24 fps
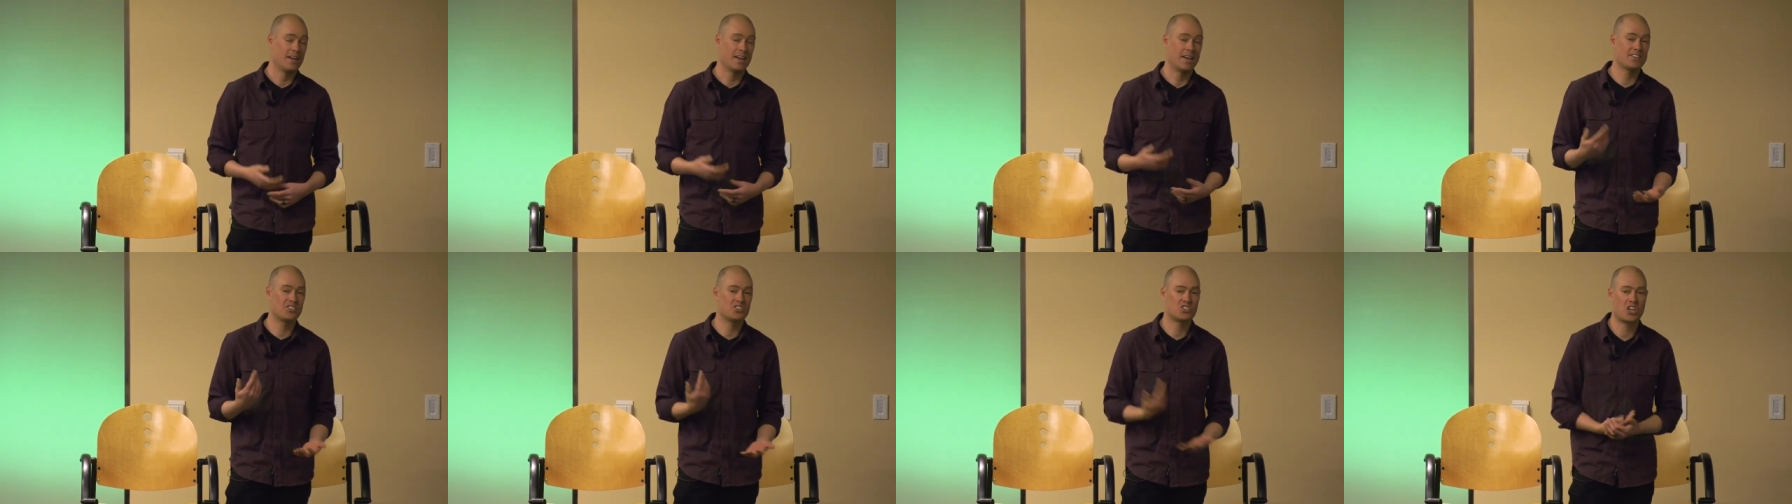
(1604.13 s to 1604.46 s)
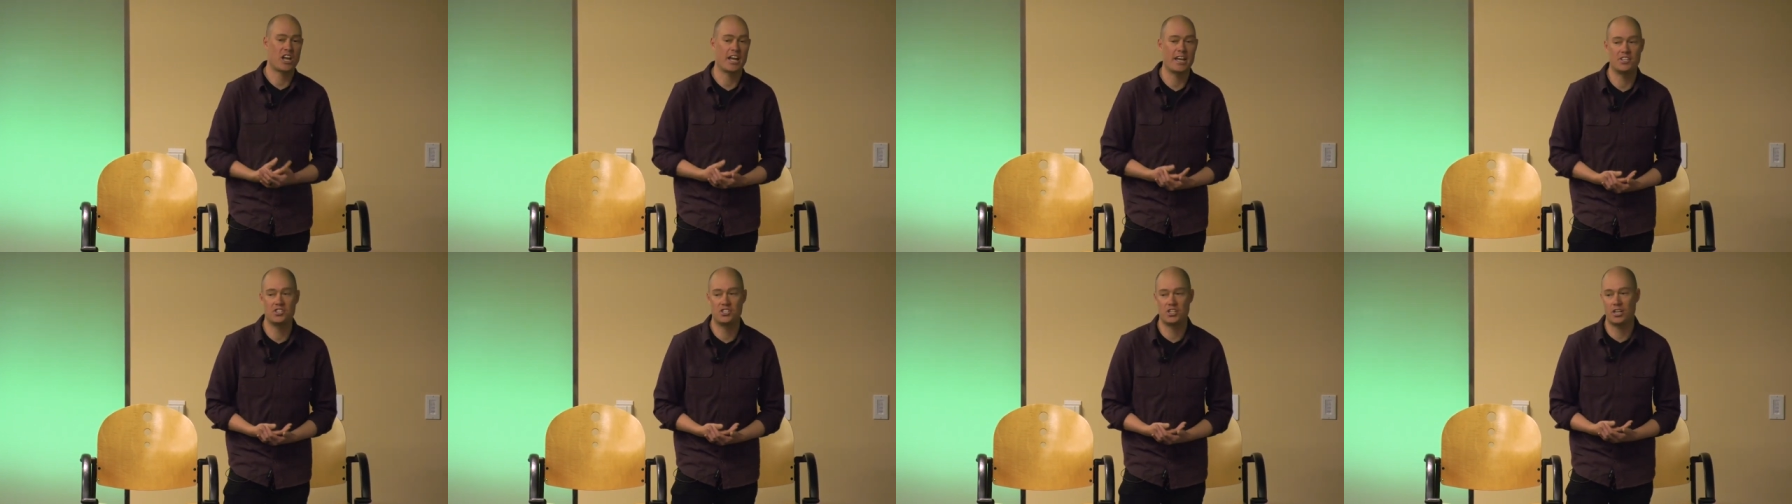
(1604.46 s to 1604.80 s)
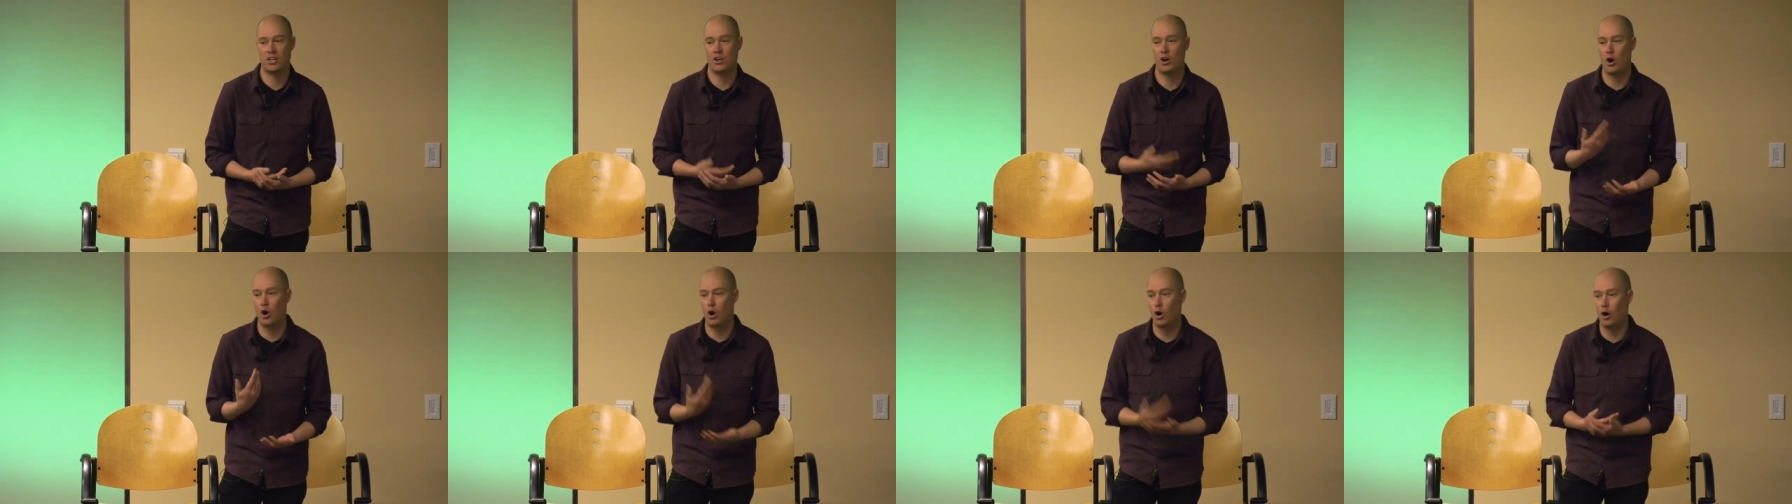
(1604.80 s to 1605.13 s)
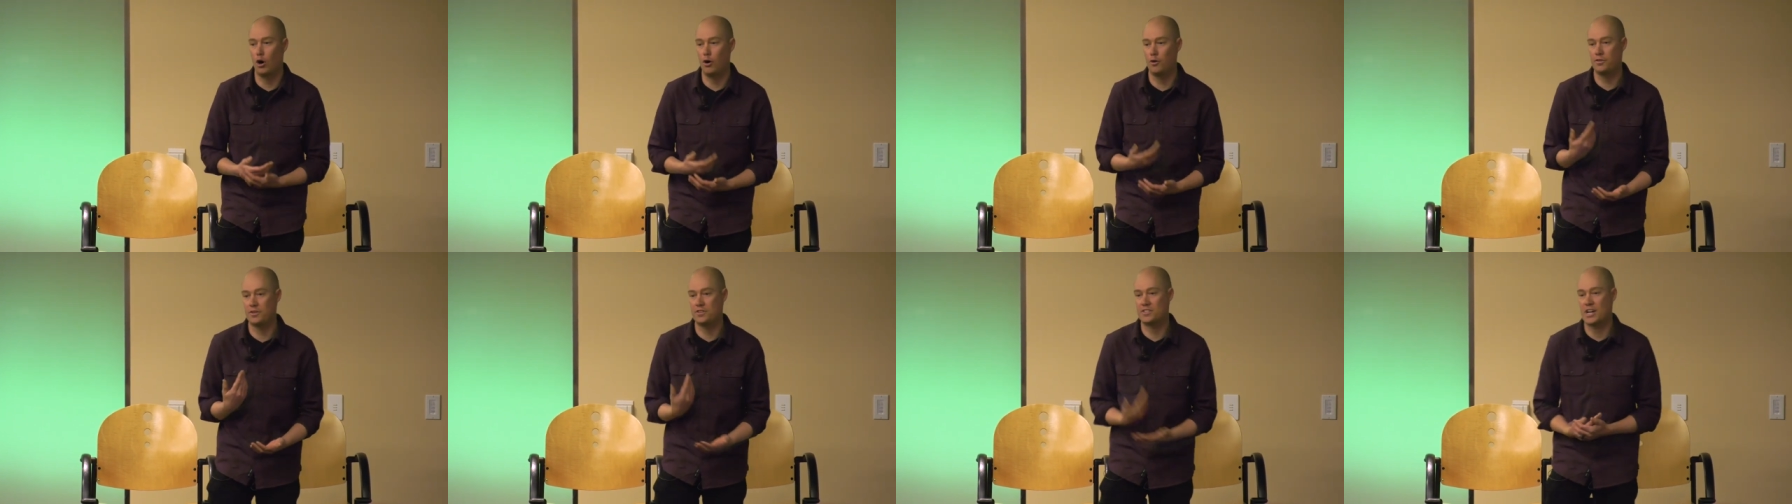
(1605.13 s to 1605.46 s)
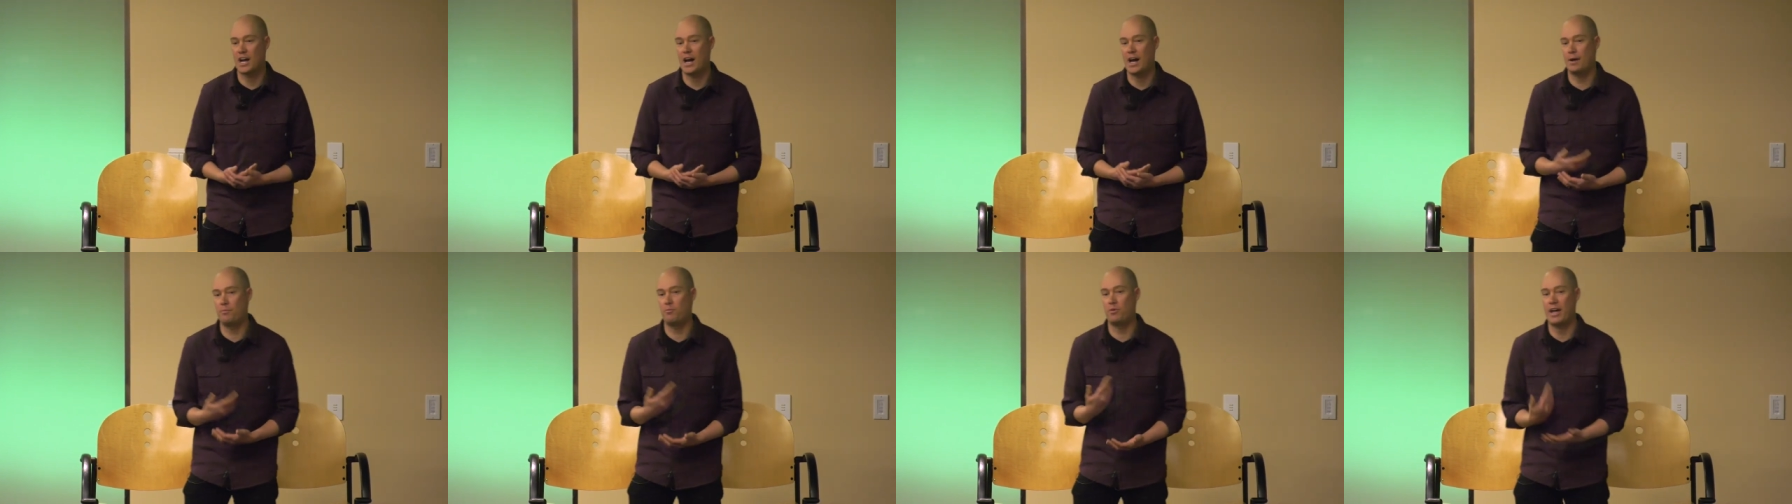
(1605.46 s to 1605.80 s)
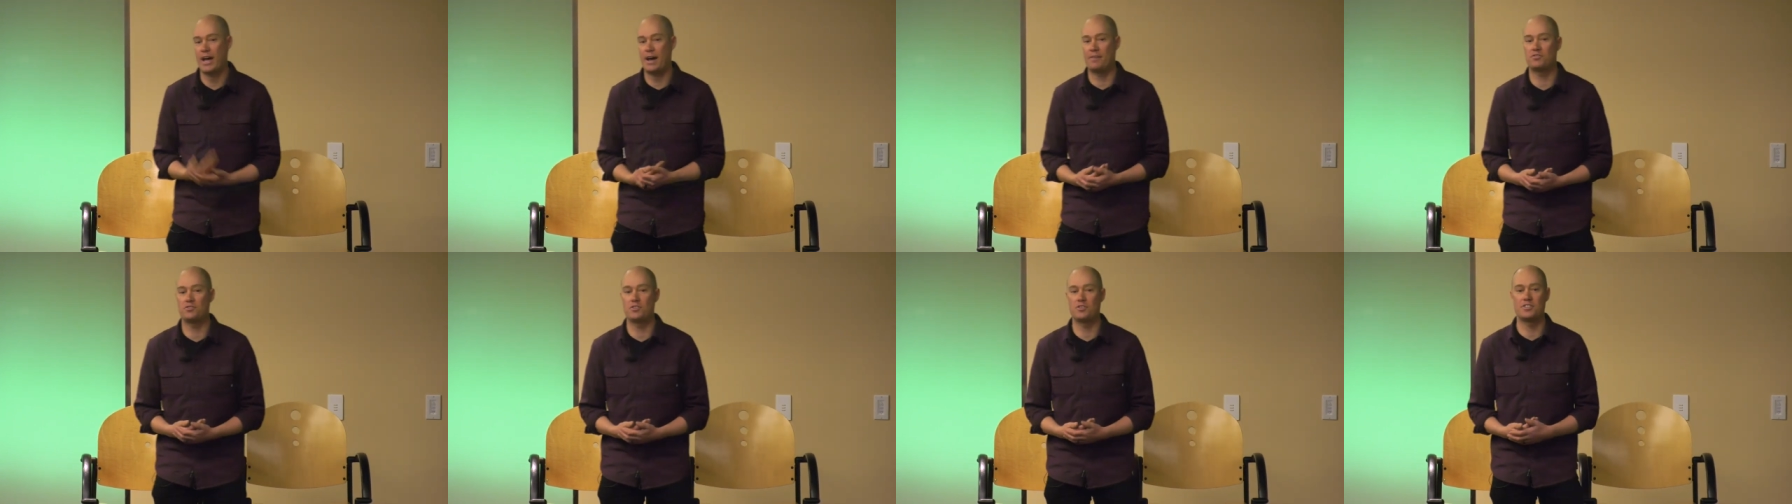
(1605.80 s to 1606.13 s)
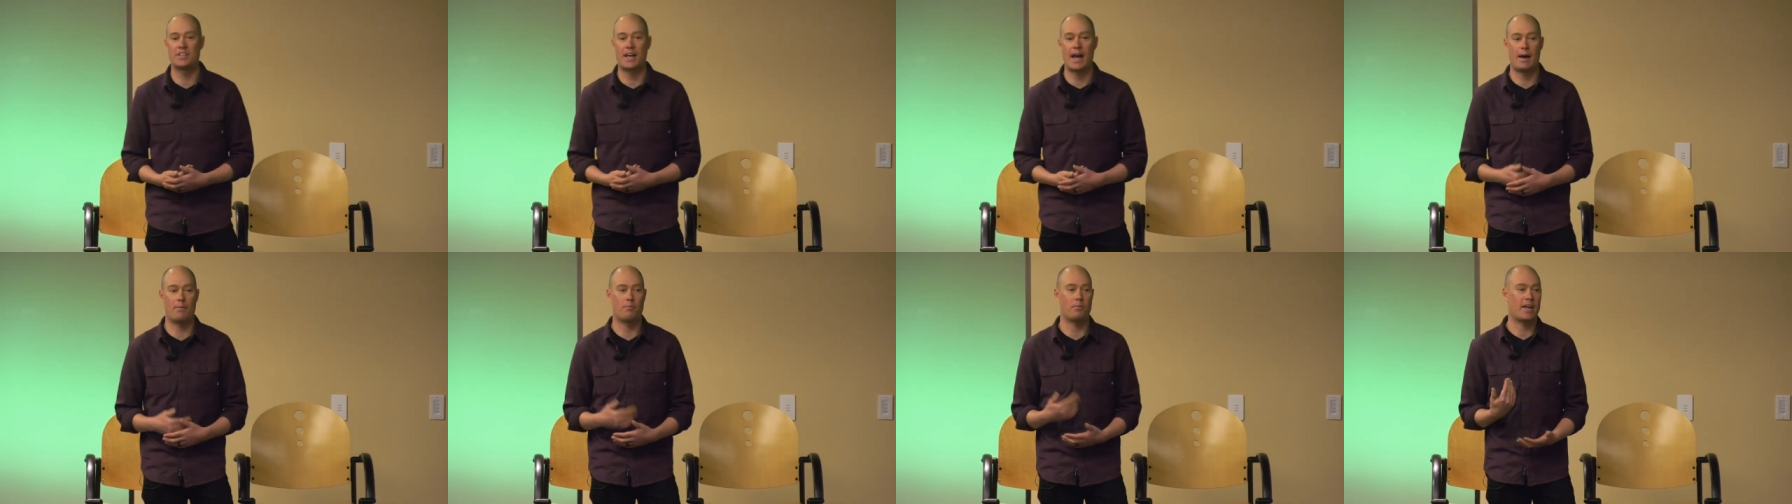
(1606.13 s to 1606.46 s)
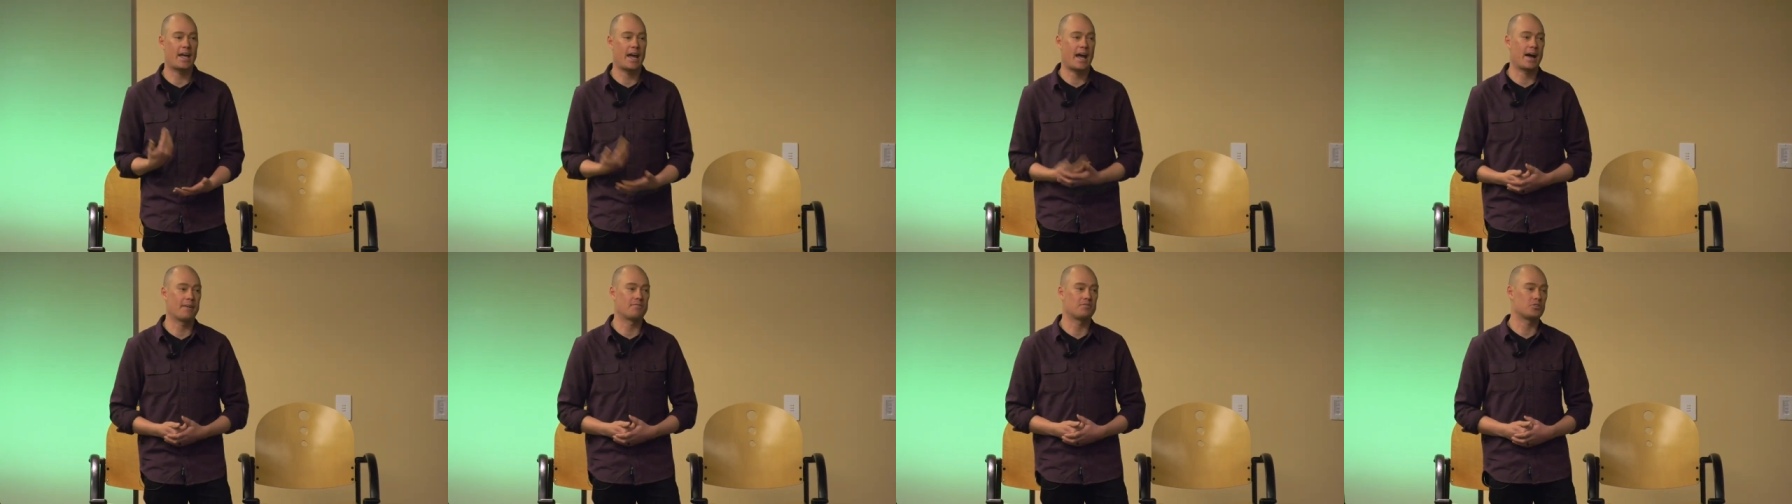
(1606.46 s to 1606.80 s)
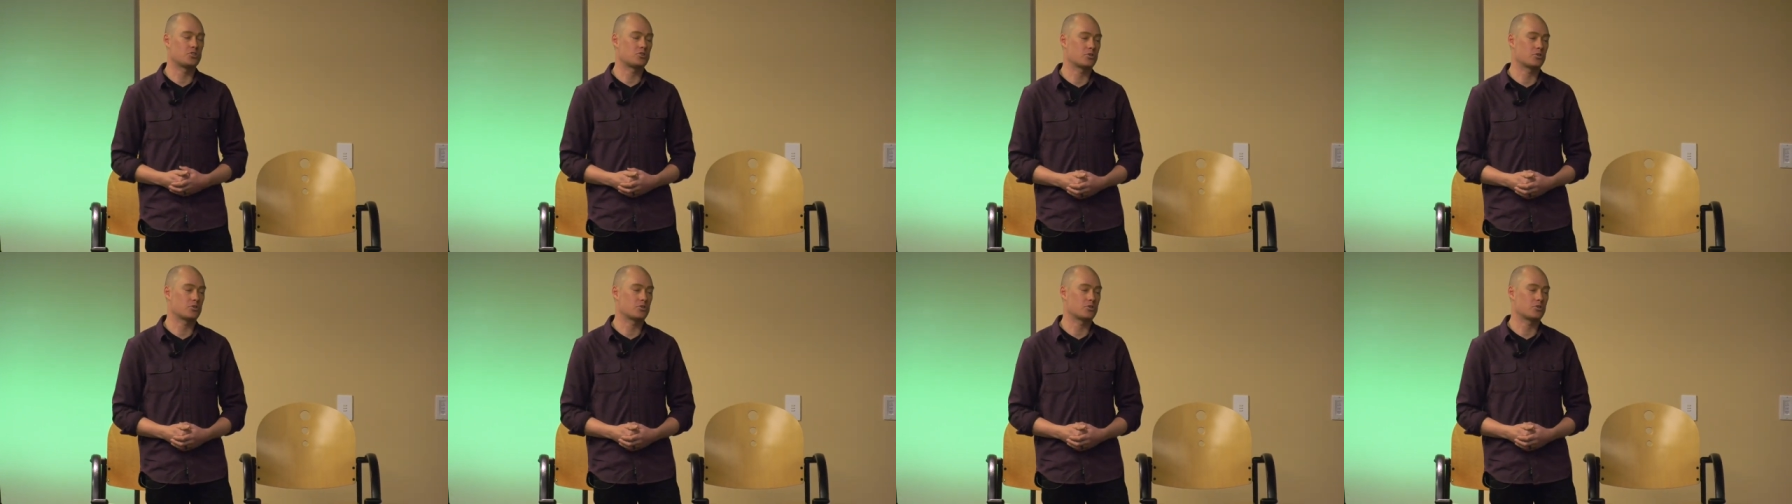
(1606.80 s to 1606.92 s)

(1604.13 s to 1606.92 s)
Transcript: It's changing all the time. We have to adapt, we have